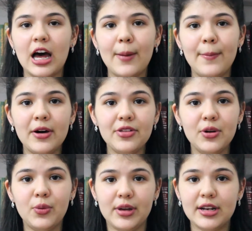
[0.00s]
About the
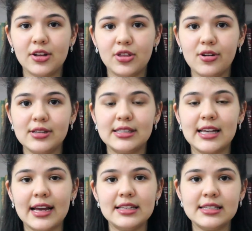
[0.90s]
readathons,
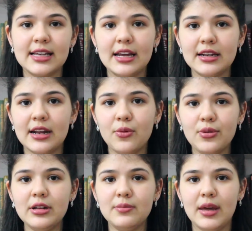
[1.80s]
I decided I
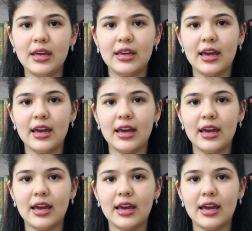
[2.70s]
wouldn't make